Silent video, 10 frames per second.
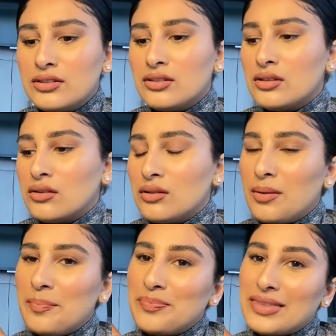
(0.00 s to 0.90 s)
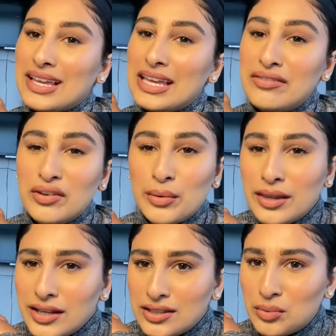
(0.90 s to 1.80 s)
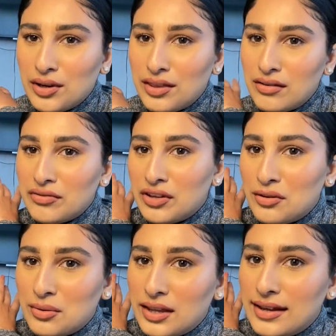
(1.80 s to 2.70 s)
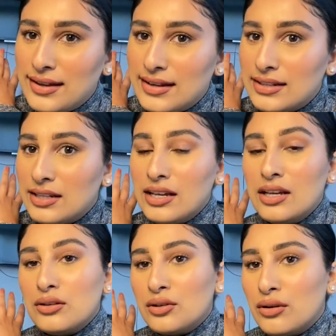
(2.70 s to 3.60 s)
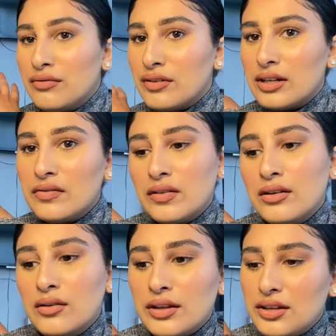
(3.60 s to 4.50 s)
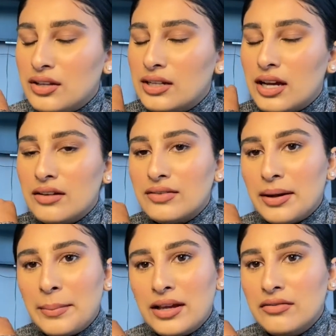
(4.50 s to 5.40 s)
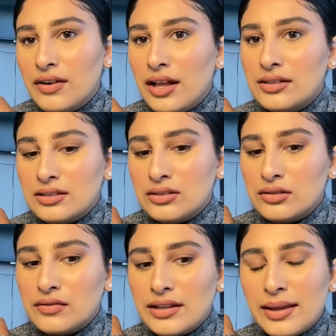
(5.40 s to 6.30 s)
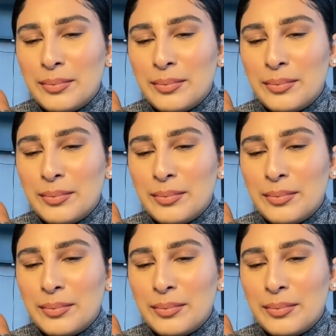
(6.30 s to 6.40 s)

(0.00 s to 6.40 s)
So if you think it's worth it for you, then go for it if you know that you're gonna have like big files and stuff like that.